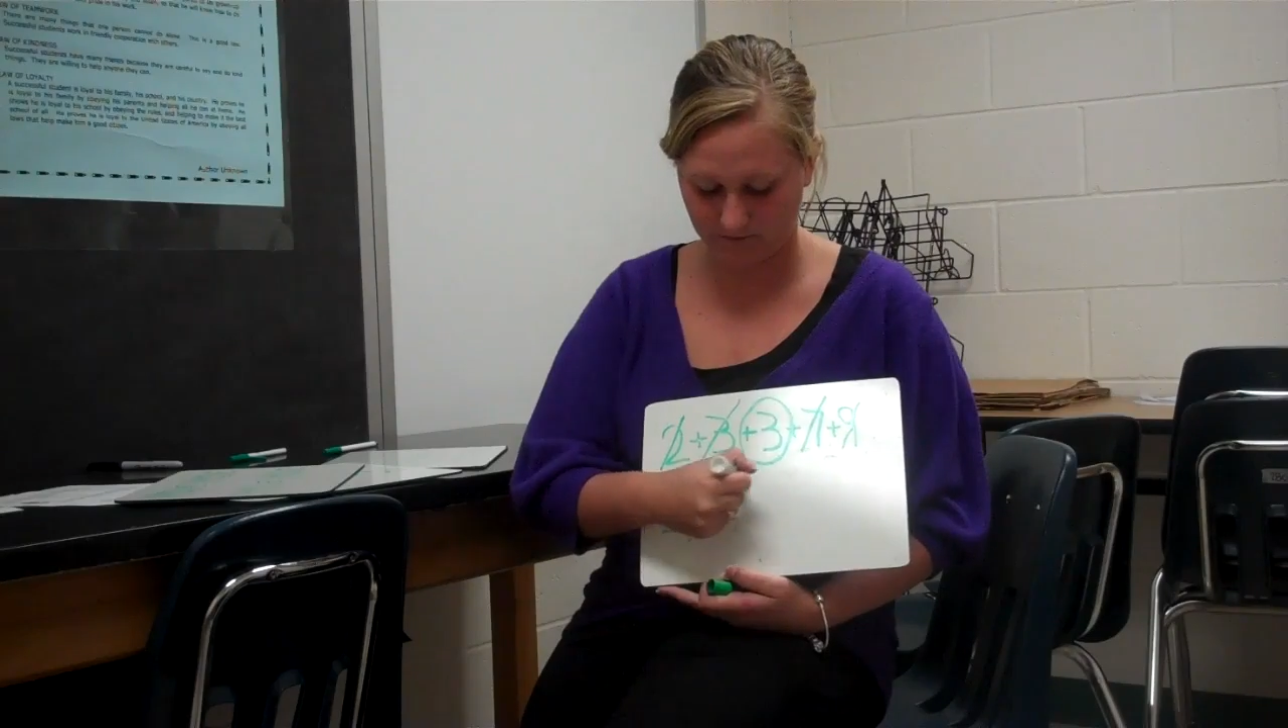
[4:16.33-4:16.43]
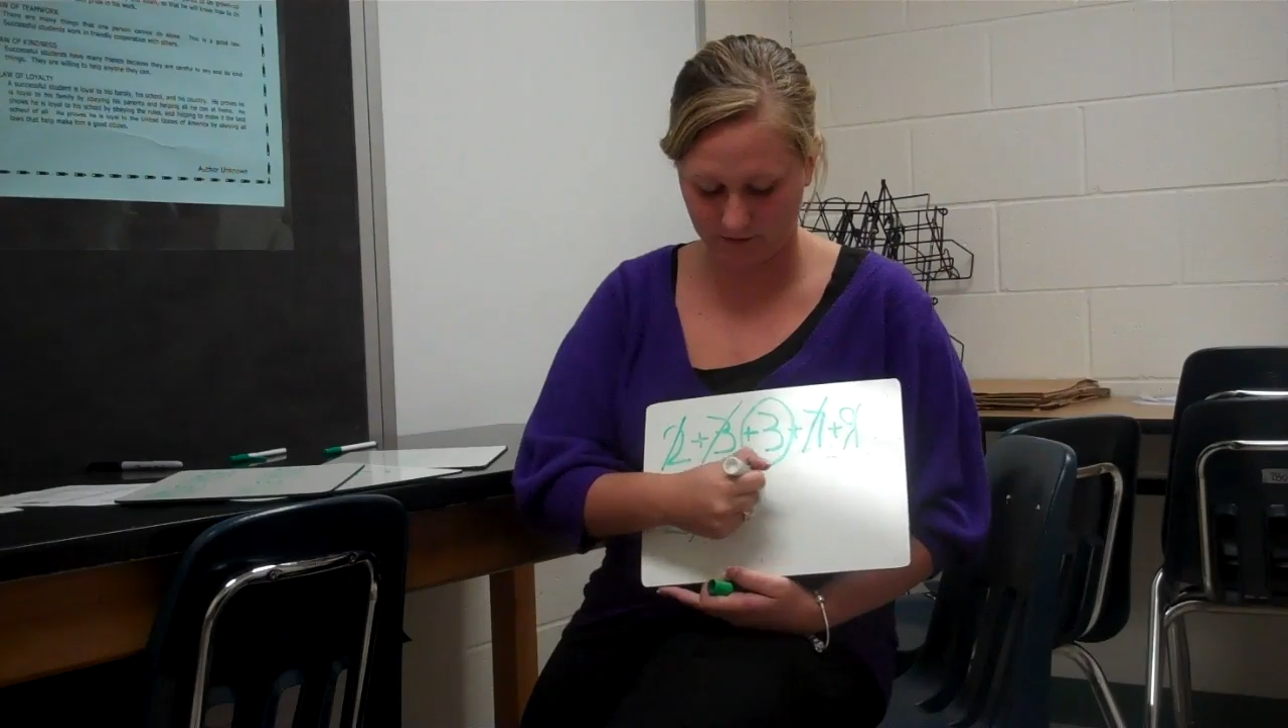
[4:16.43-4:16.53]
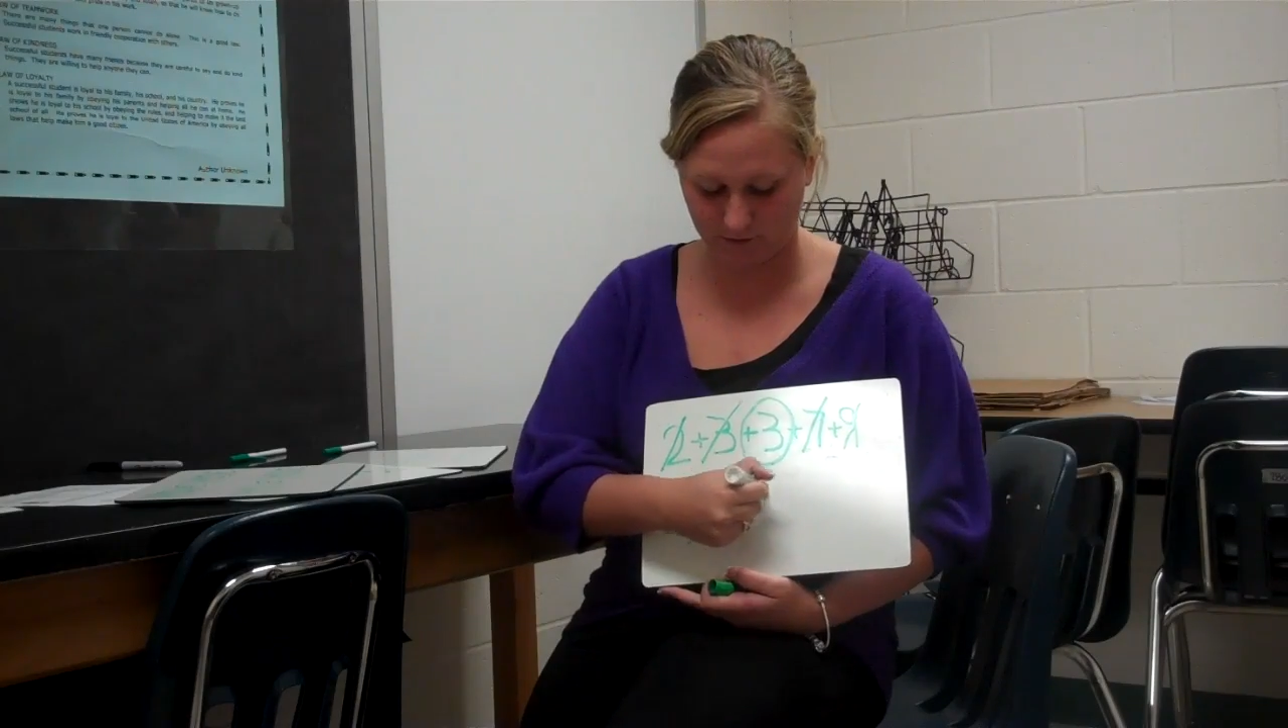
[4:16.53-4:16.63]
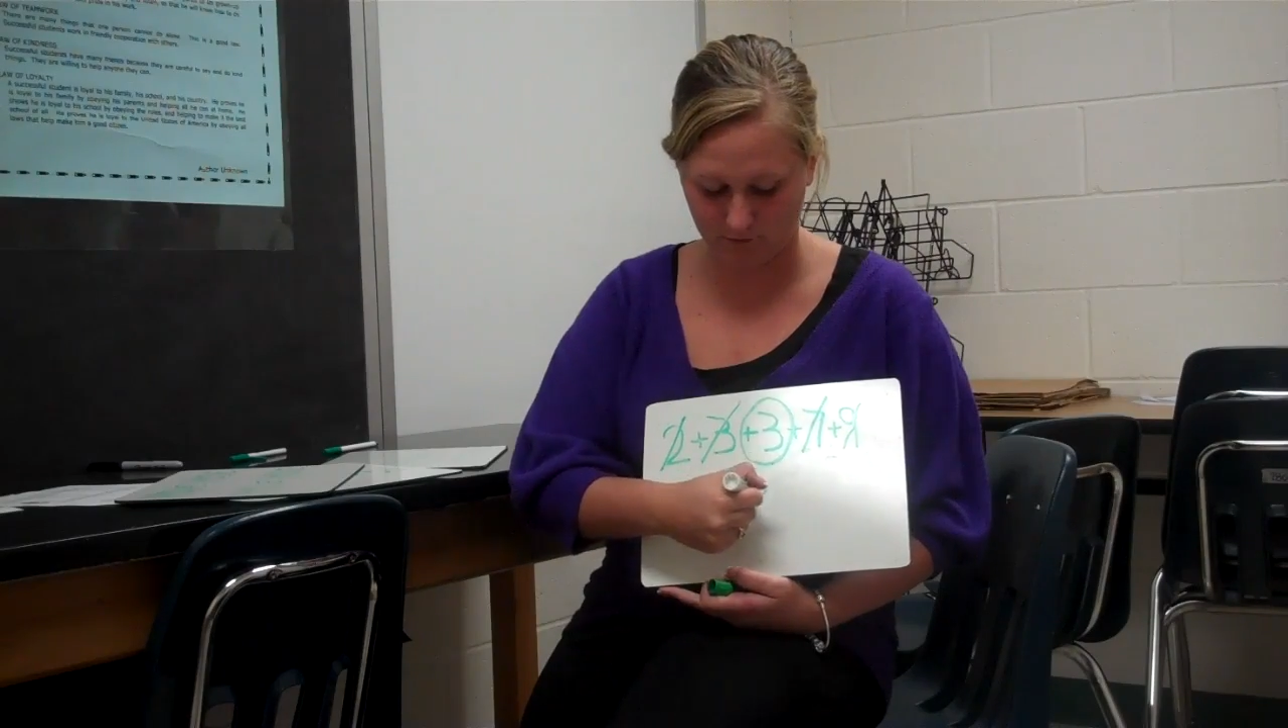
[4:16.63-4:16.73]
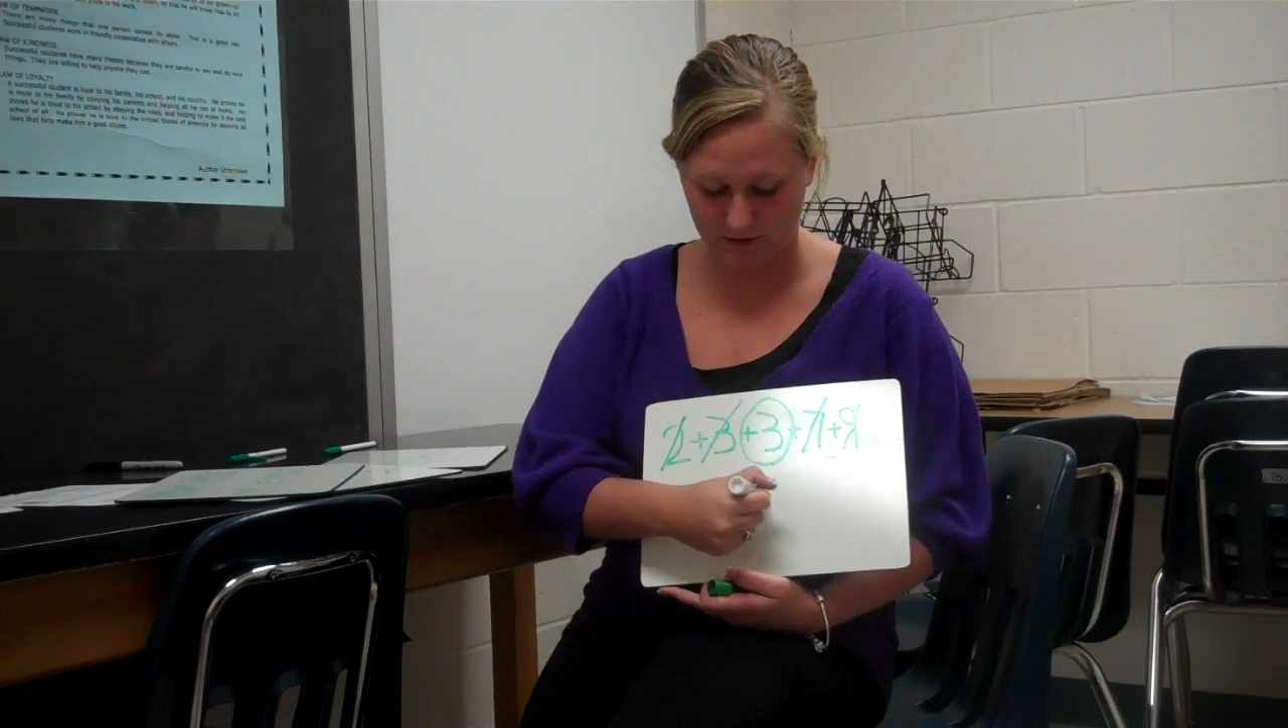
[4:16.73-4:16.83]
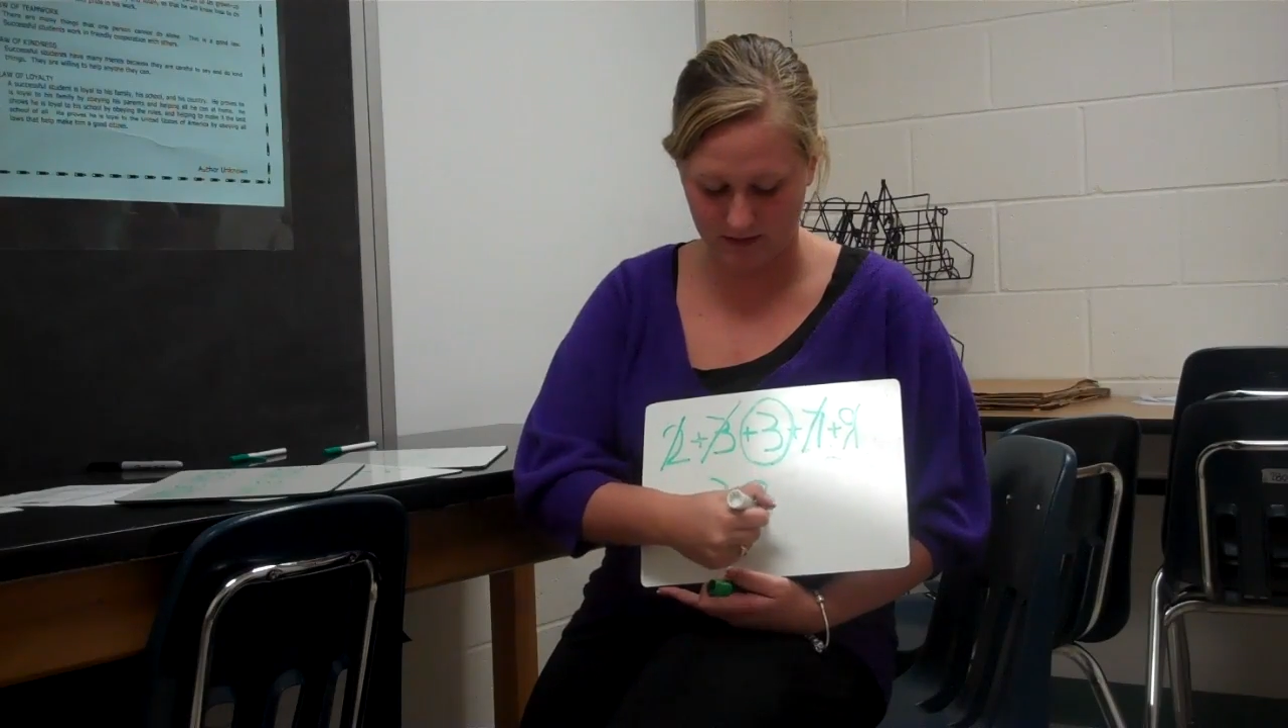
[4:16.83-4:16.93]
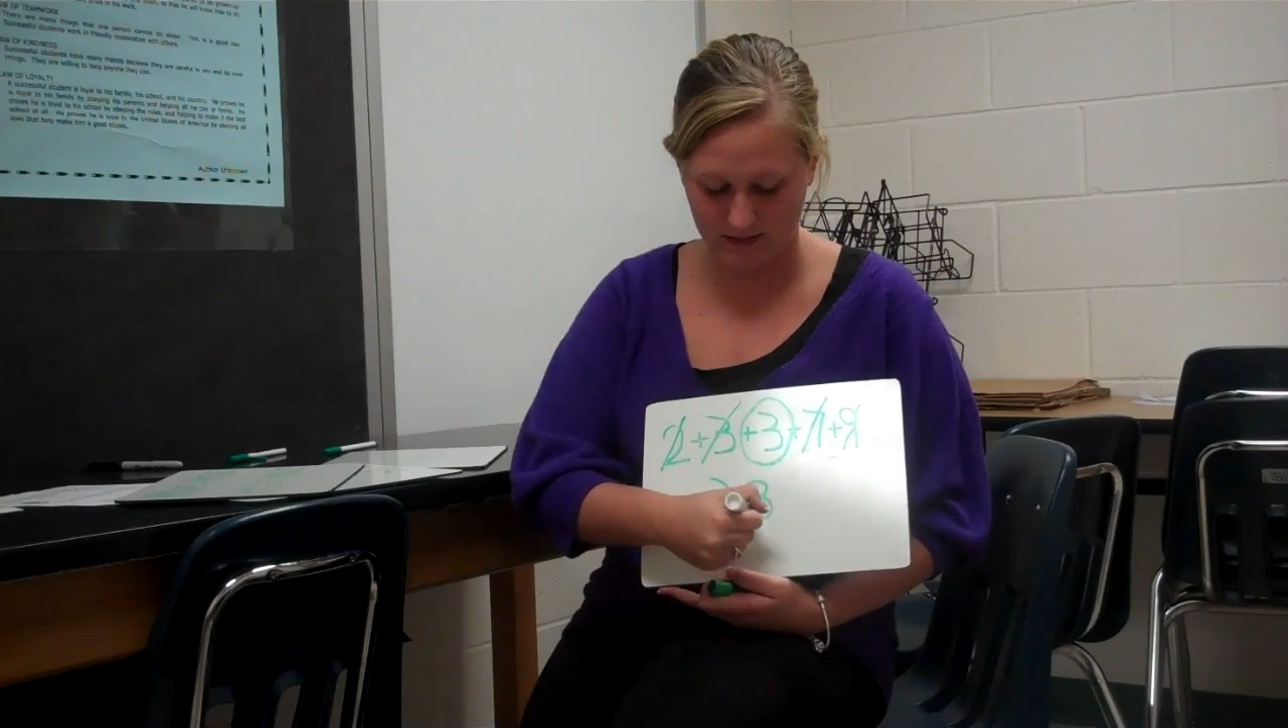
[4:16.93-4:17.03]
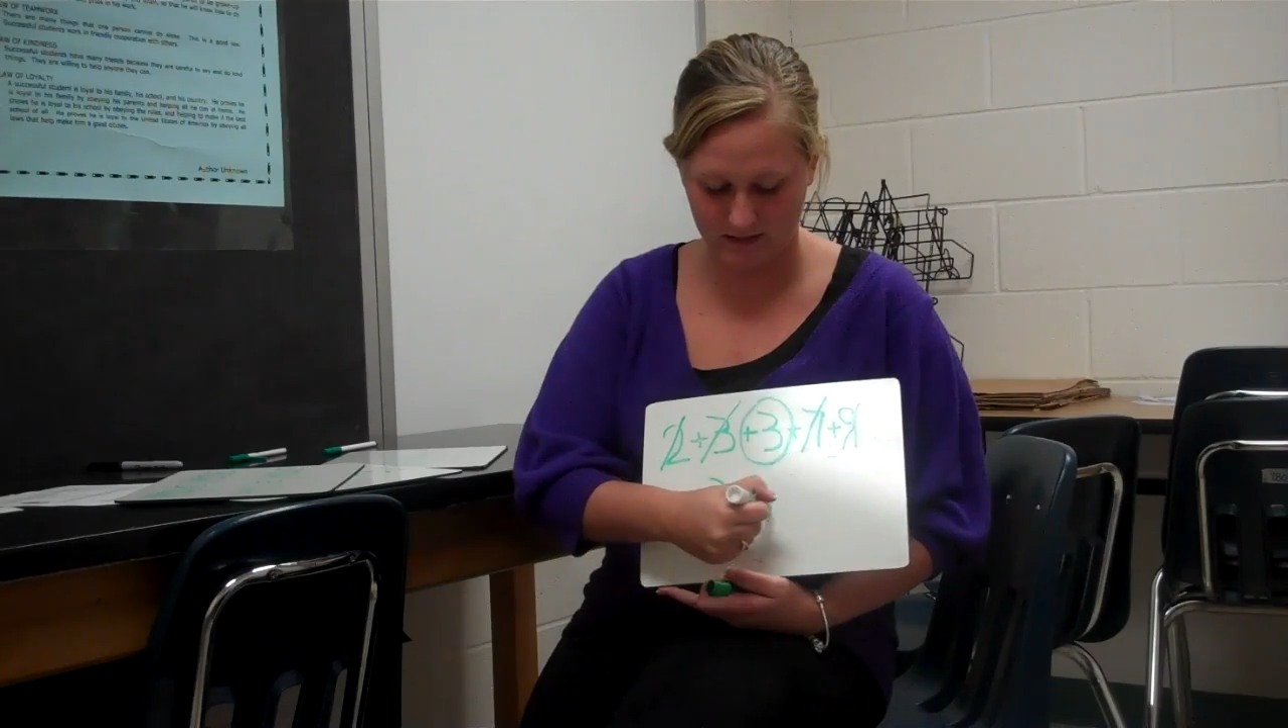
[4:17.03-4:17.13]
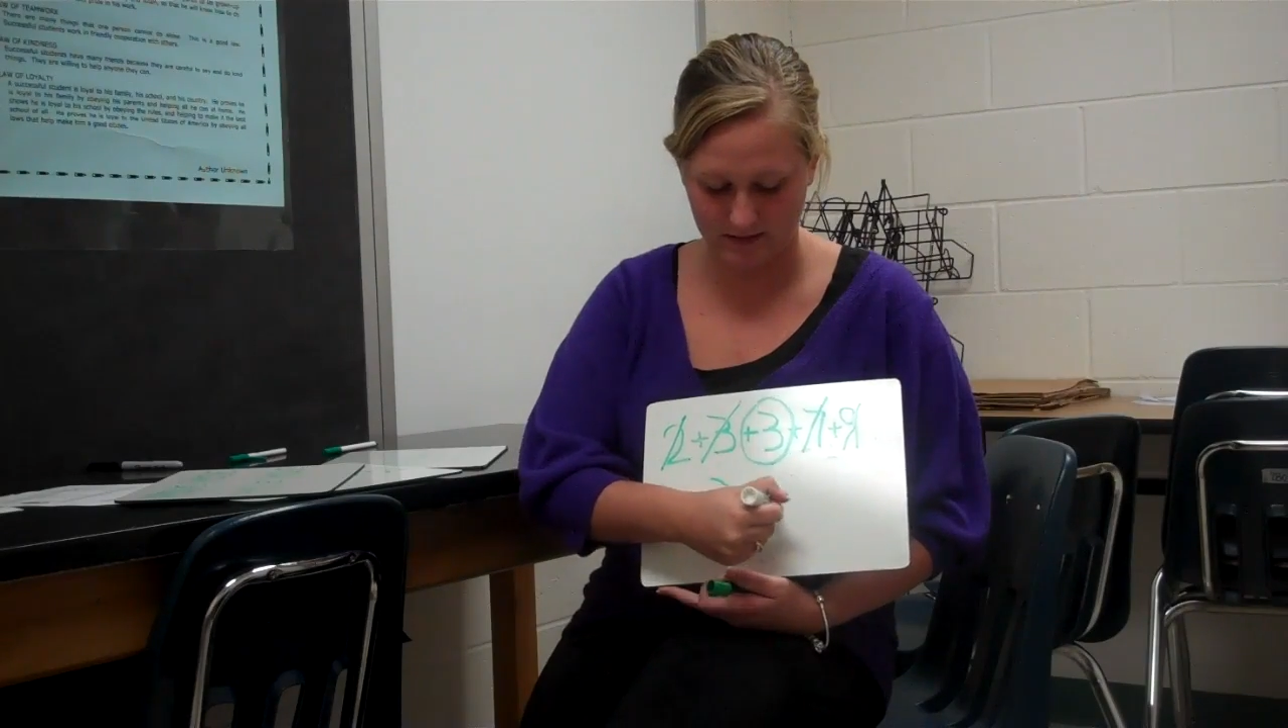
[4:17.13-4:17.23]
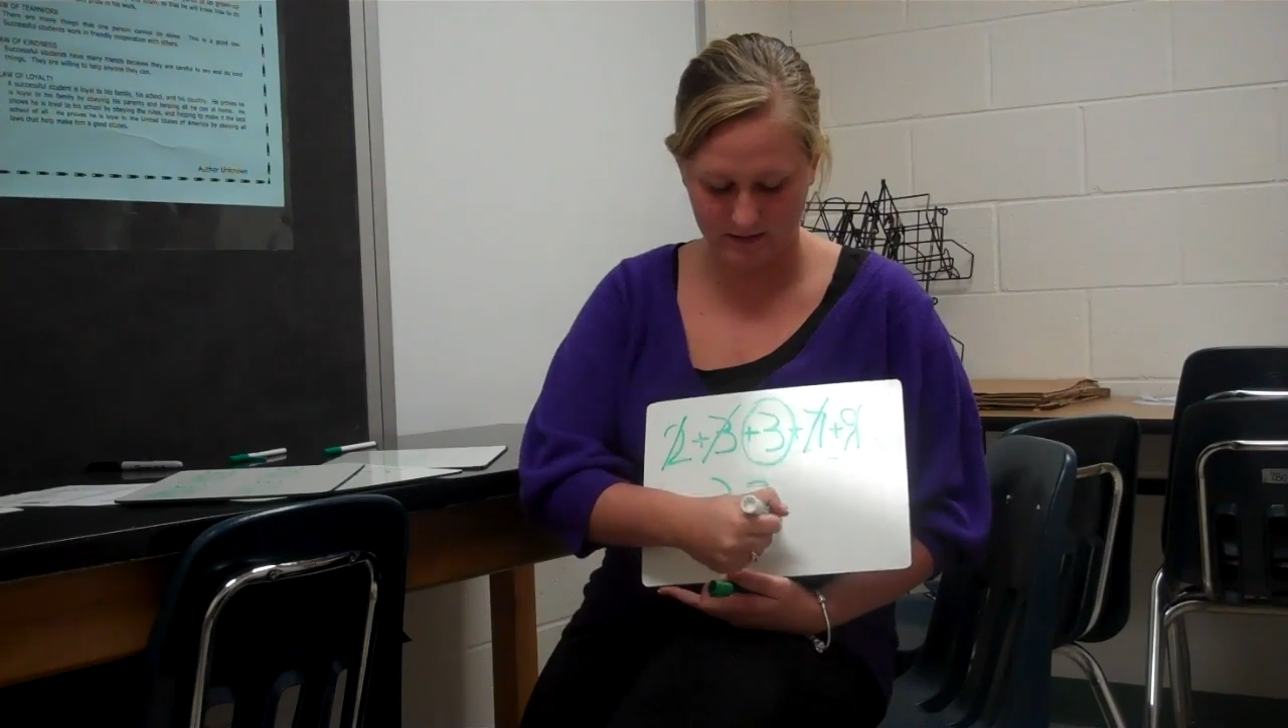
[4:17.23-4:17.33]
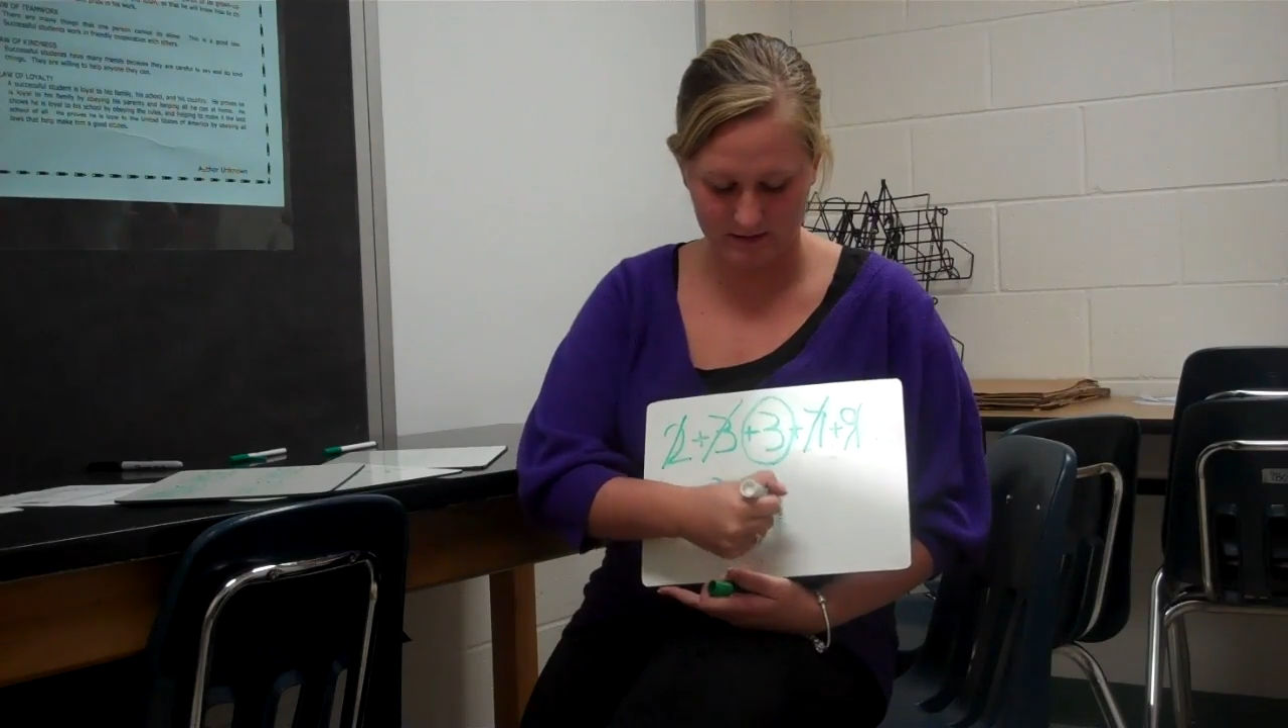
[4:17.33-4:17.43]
3,